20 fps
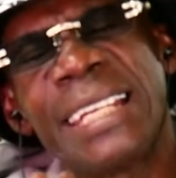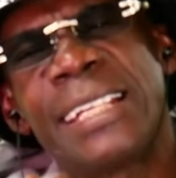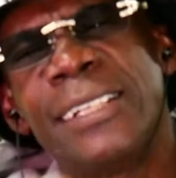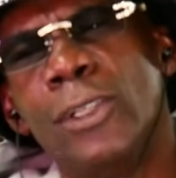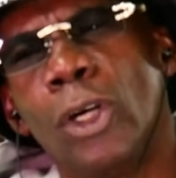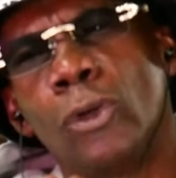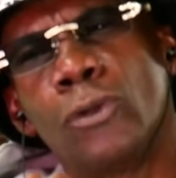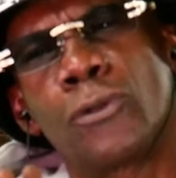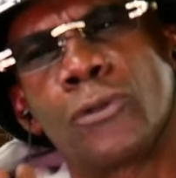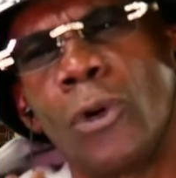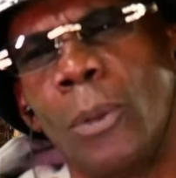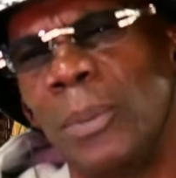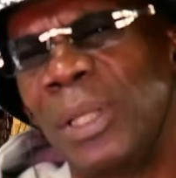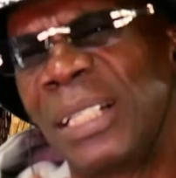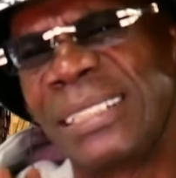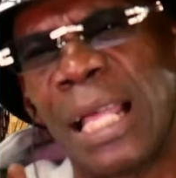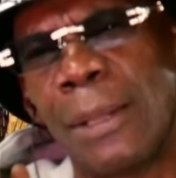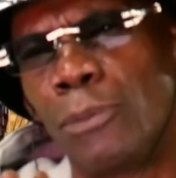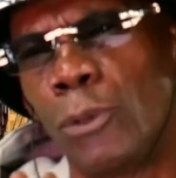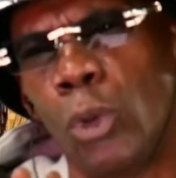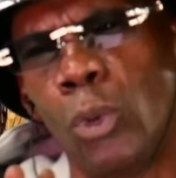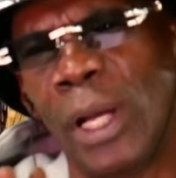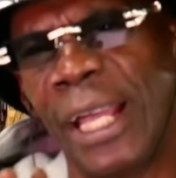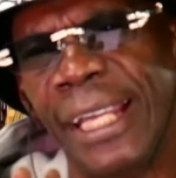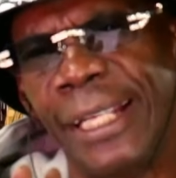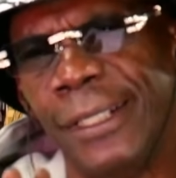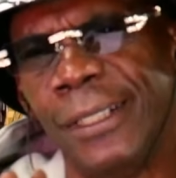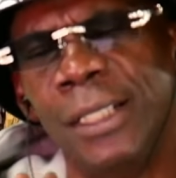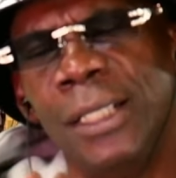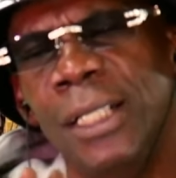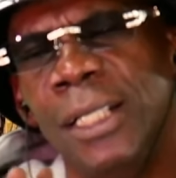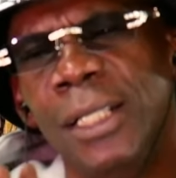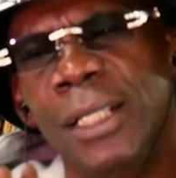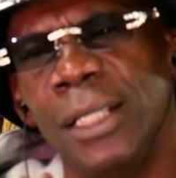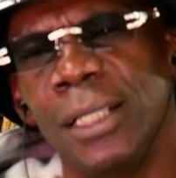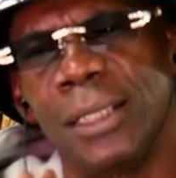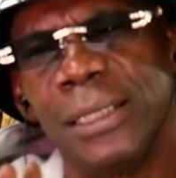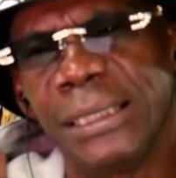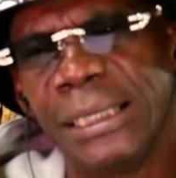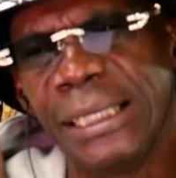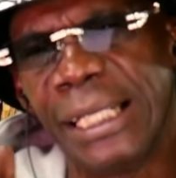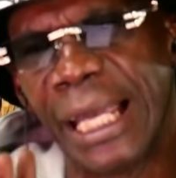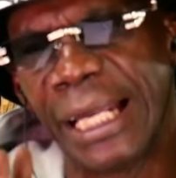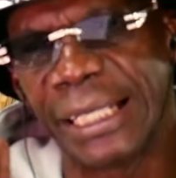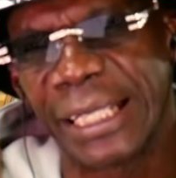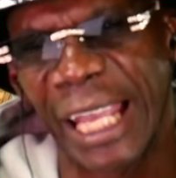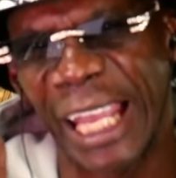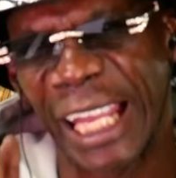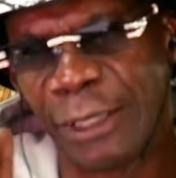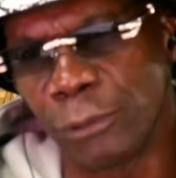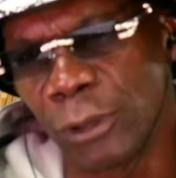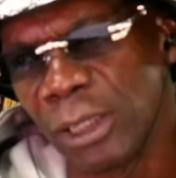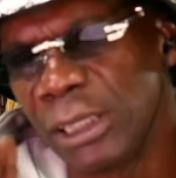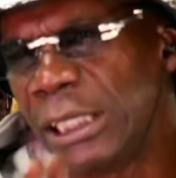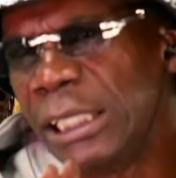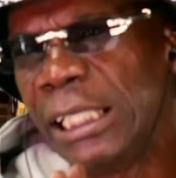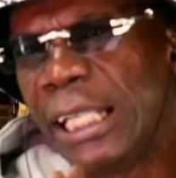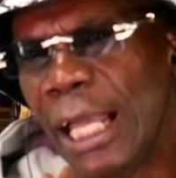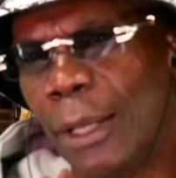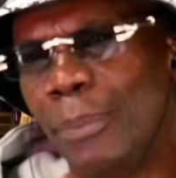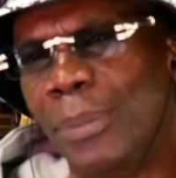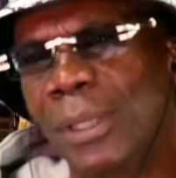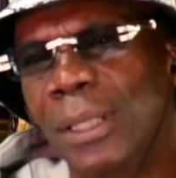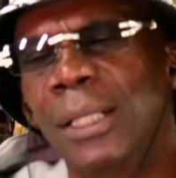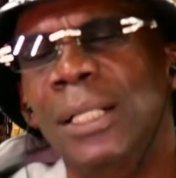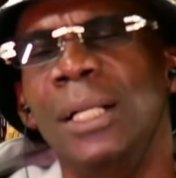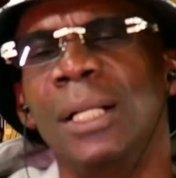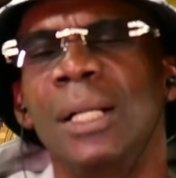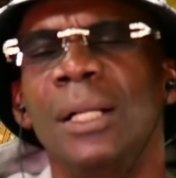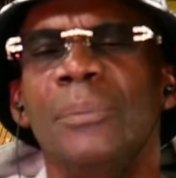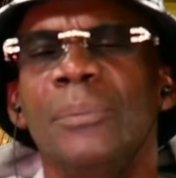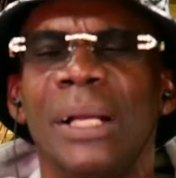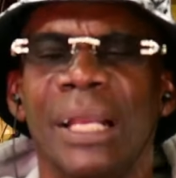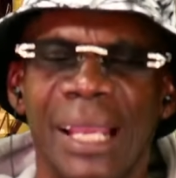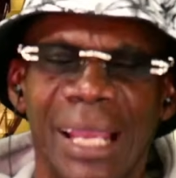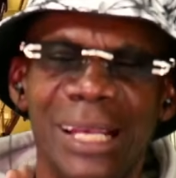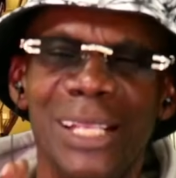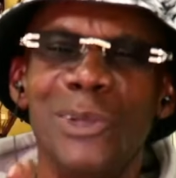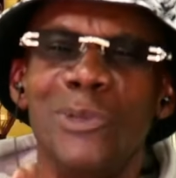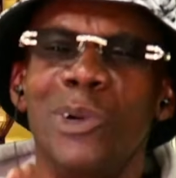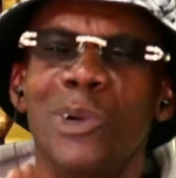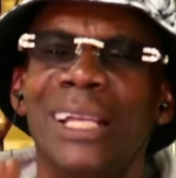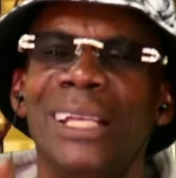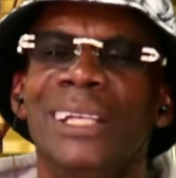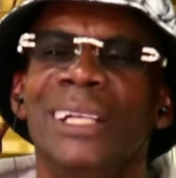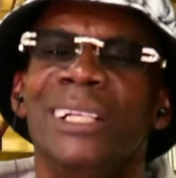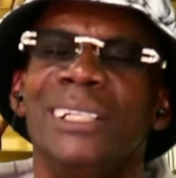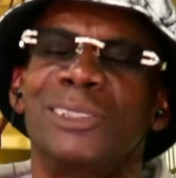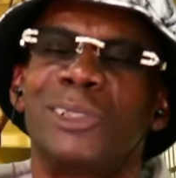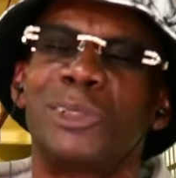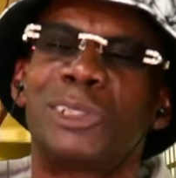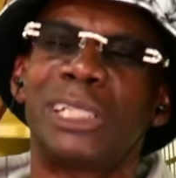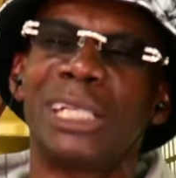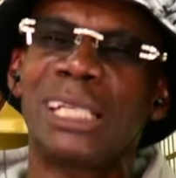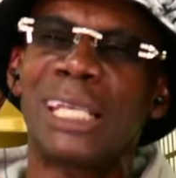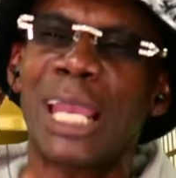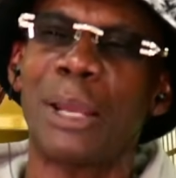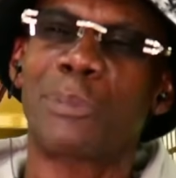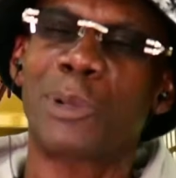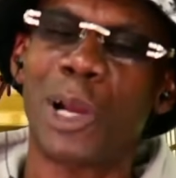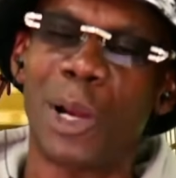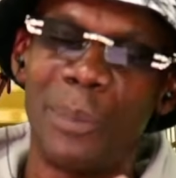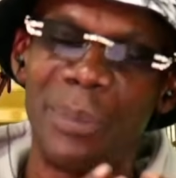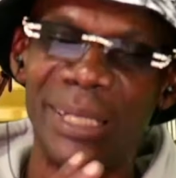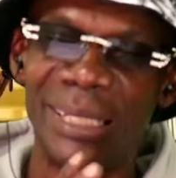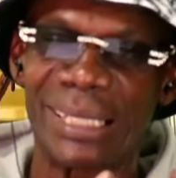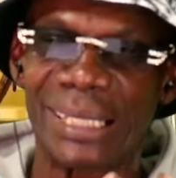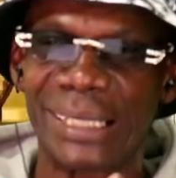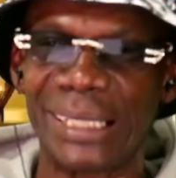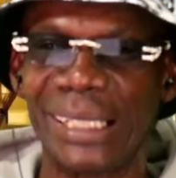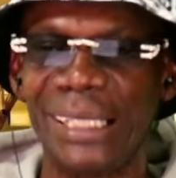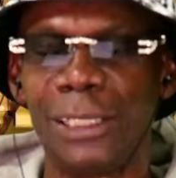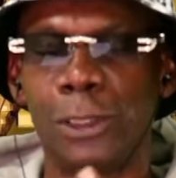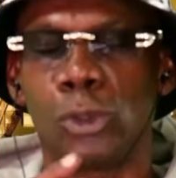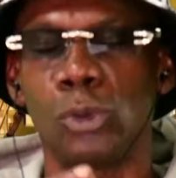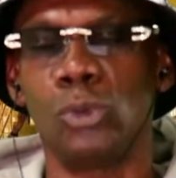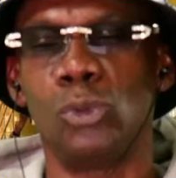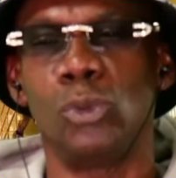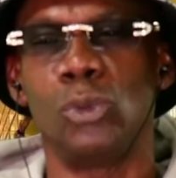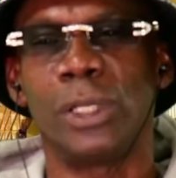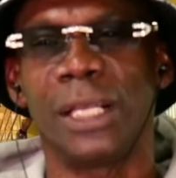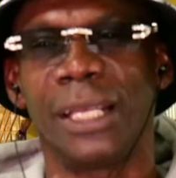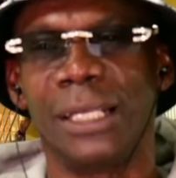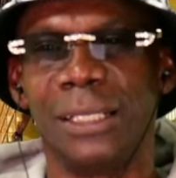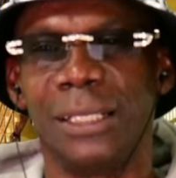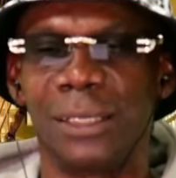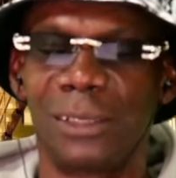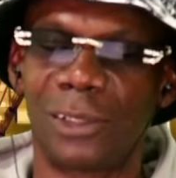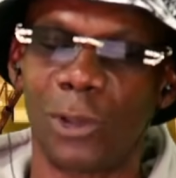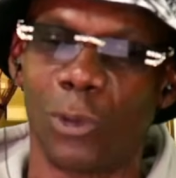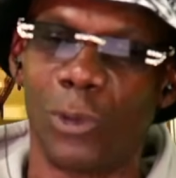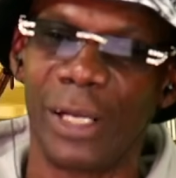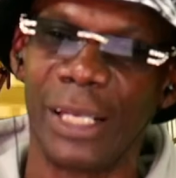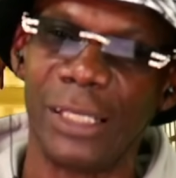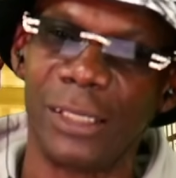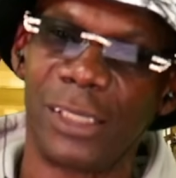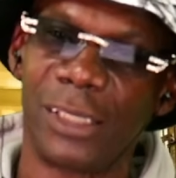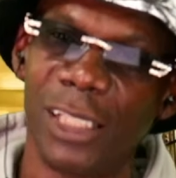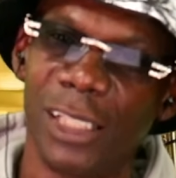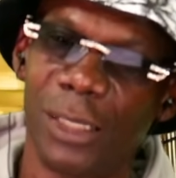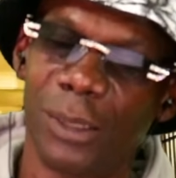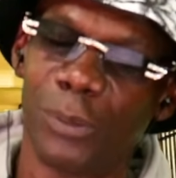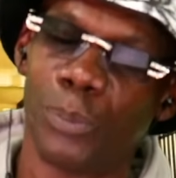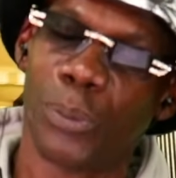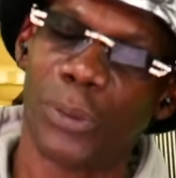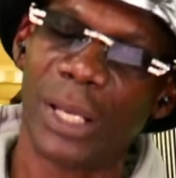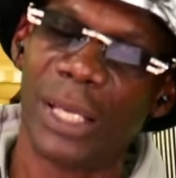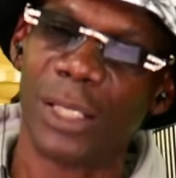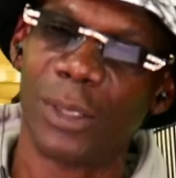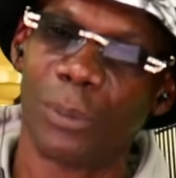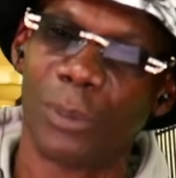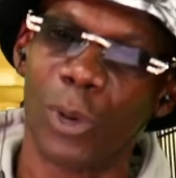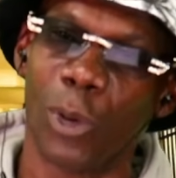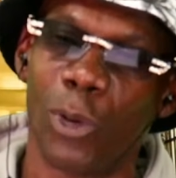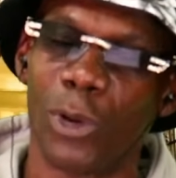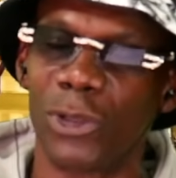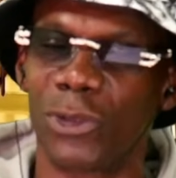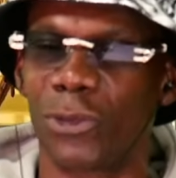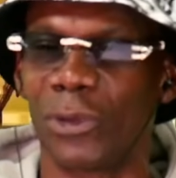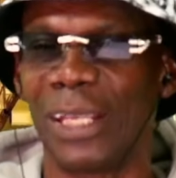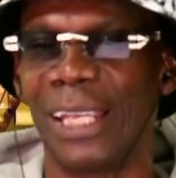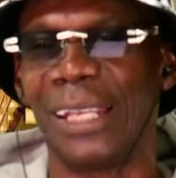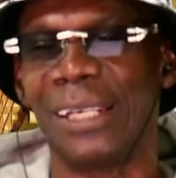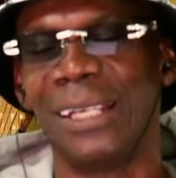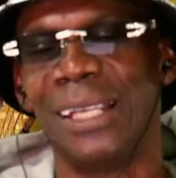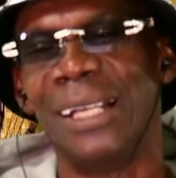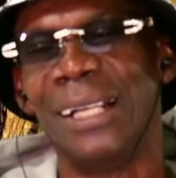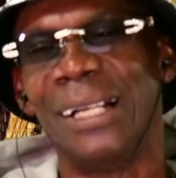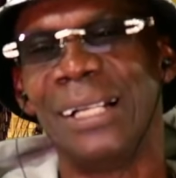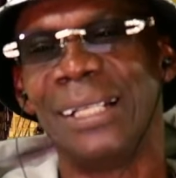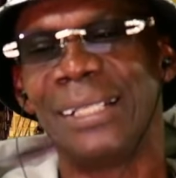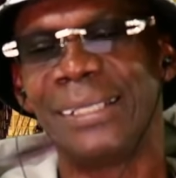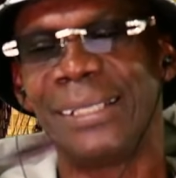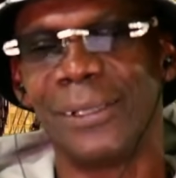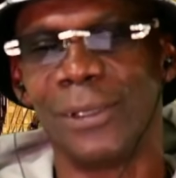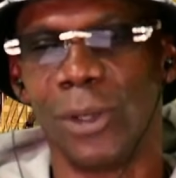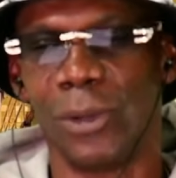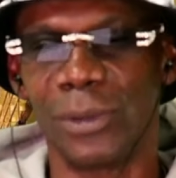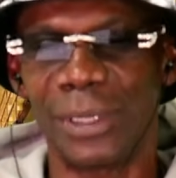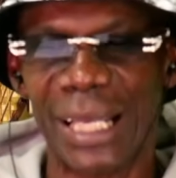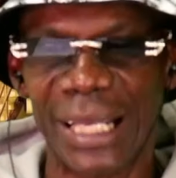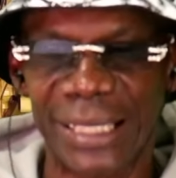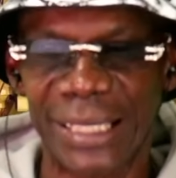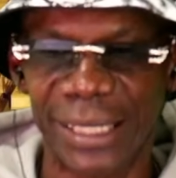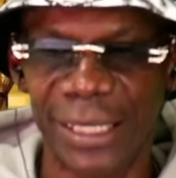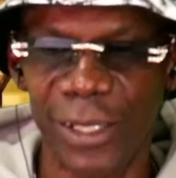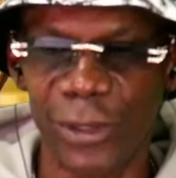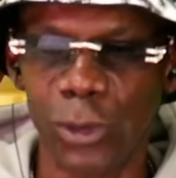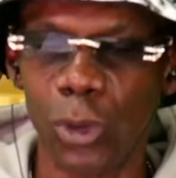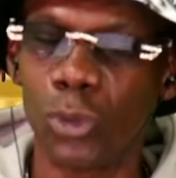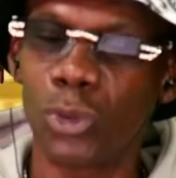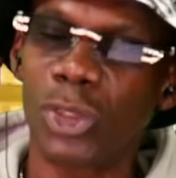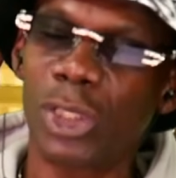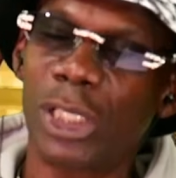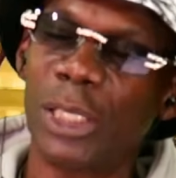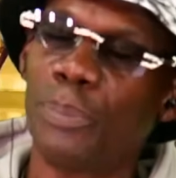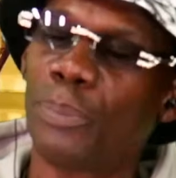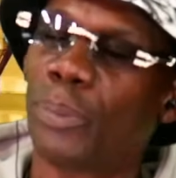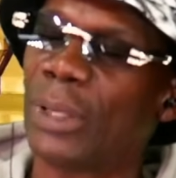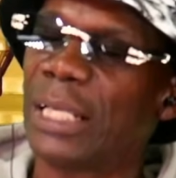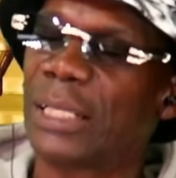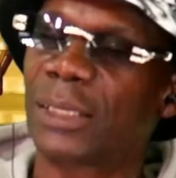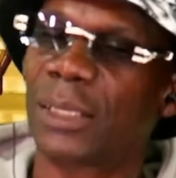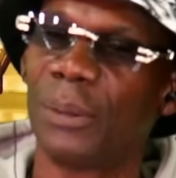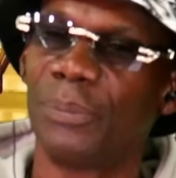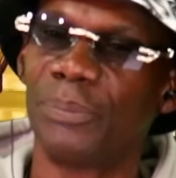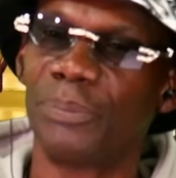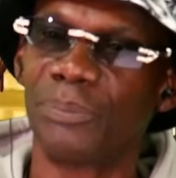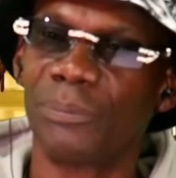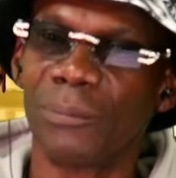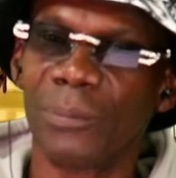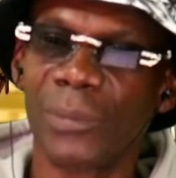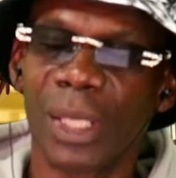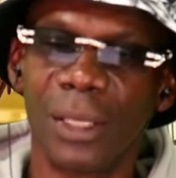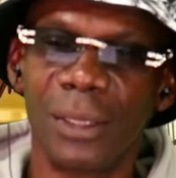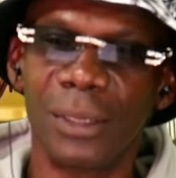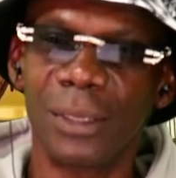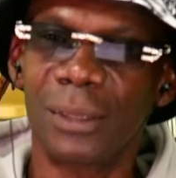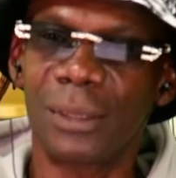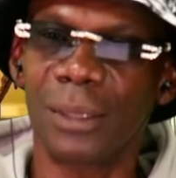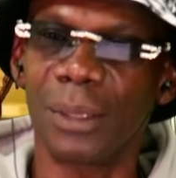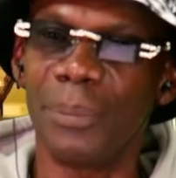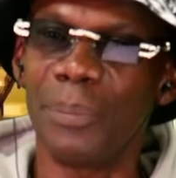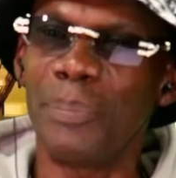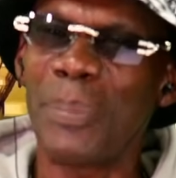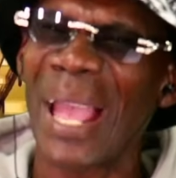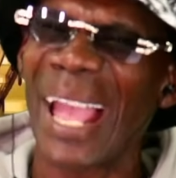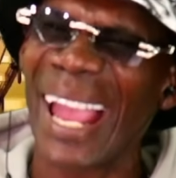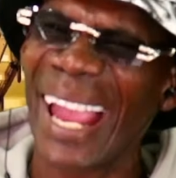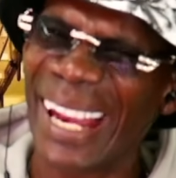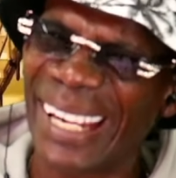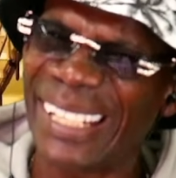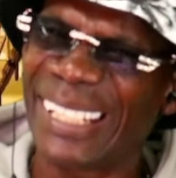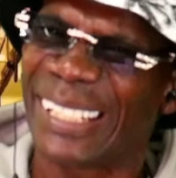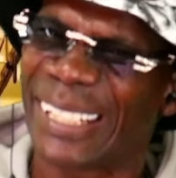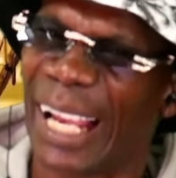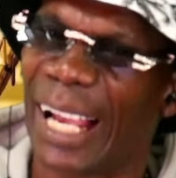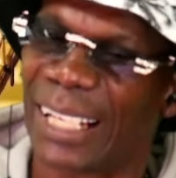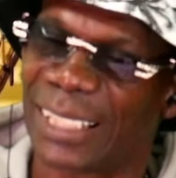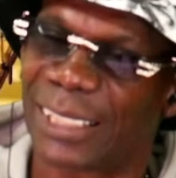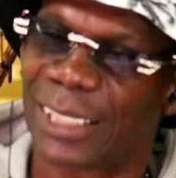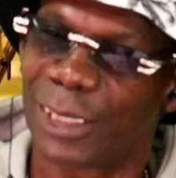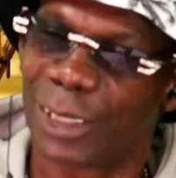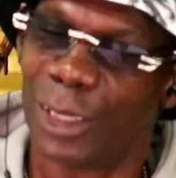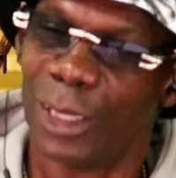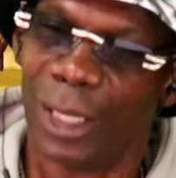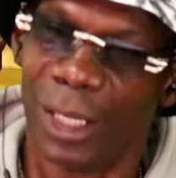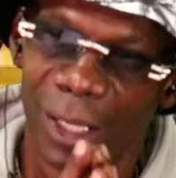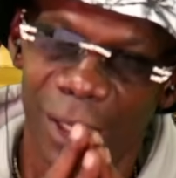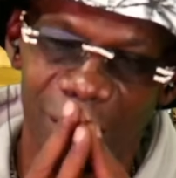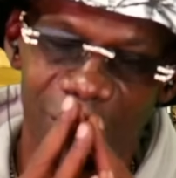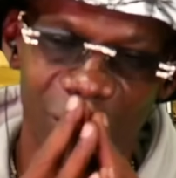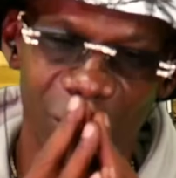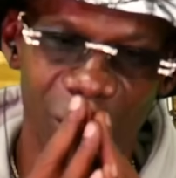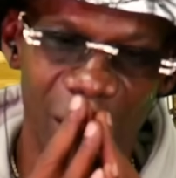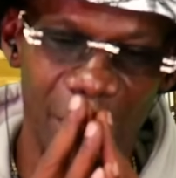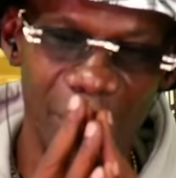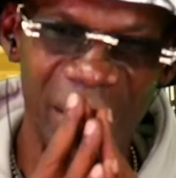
nothing from him because I'm no hater because he had games because he kept her. But anyway, so she kept coming to see dude in the joint, and she's bringing him laundry, and you know, next thing you know, she brings him some panty shots. You know what I mean?